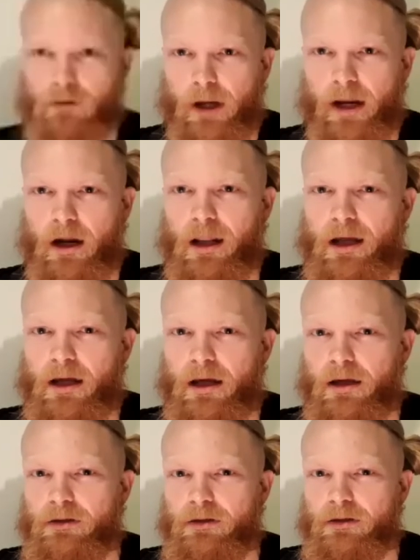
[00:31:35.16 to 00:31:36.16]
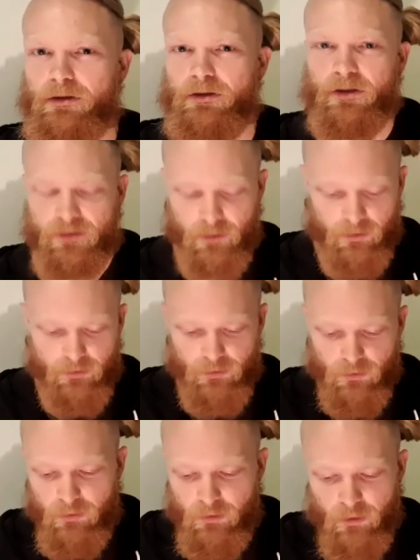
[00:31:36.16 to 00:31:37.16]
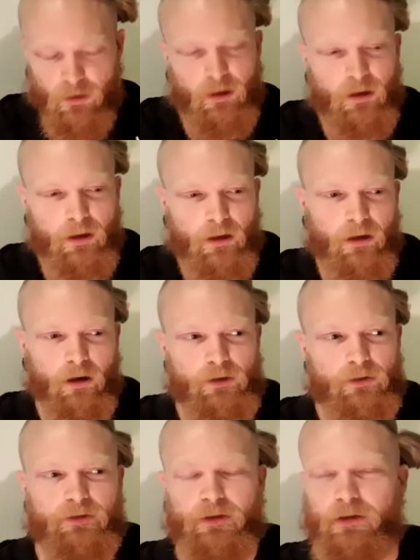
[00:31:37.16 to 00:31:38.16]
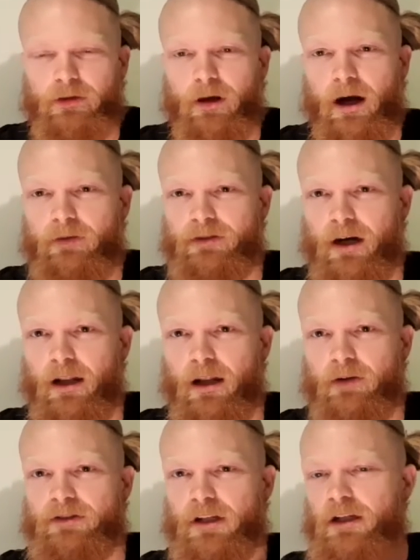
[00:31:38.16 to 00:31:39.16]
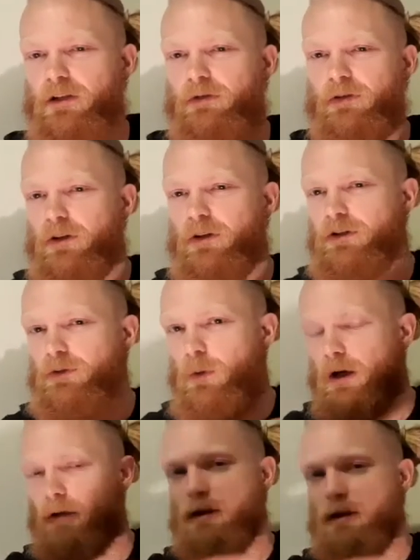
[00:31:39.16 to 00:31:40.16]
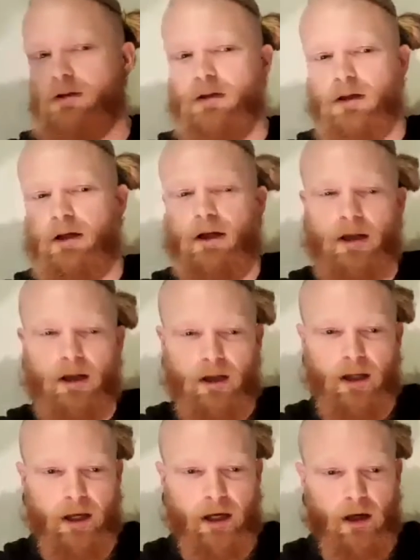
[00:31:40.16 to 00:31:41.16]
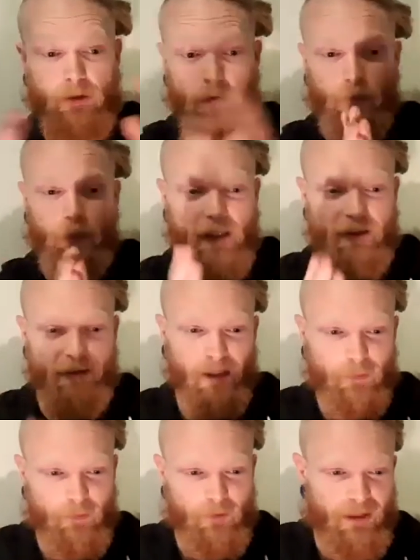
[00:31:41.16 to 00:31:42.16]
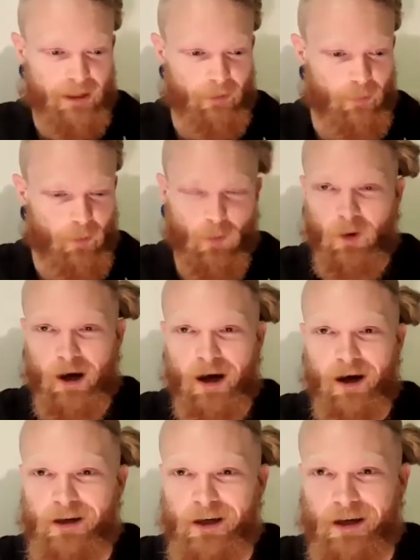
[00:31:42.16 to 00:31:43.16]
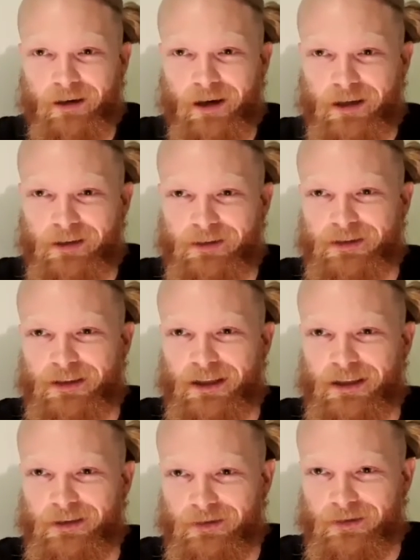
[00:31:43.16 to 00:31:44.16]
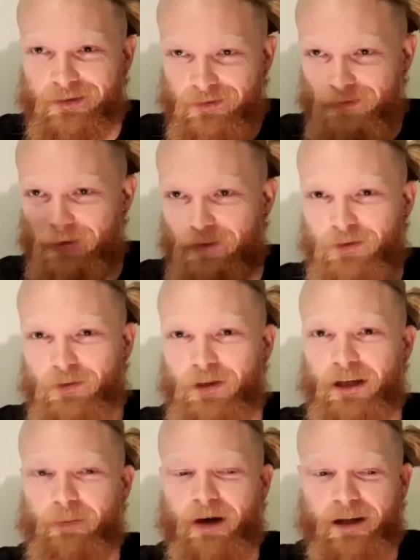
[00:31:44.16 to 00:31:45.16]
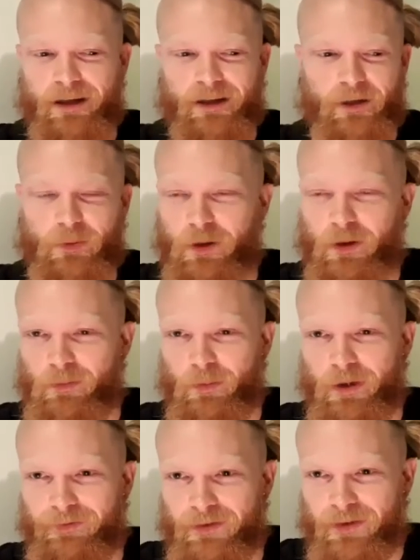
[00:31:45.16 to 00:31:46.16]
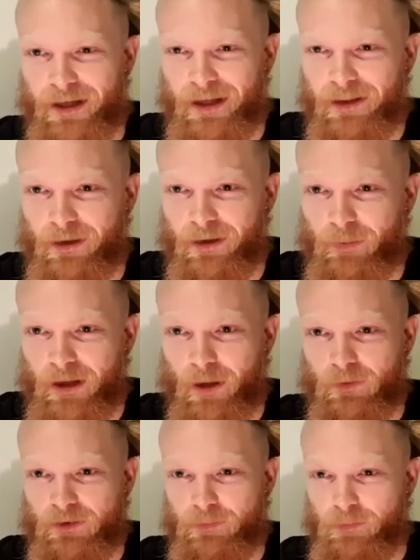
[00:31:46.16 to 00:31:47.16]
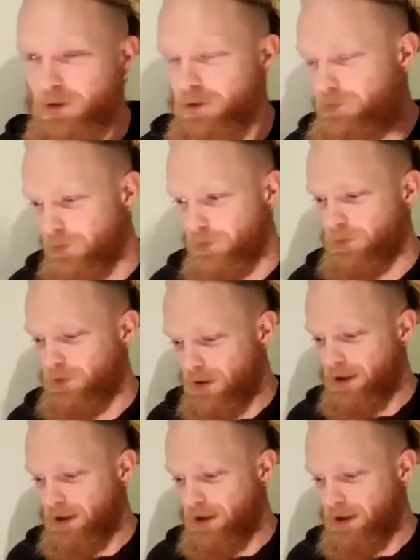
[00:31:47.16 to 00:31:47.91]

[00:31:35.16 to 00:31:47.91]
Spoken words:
Alia, just on your two lives, I love seeing your first one, how you went deep, you let it pour out, and I can see you talking about it. You weren't prepared for that either, but it was beautiful.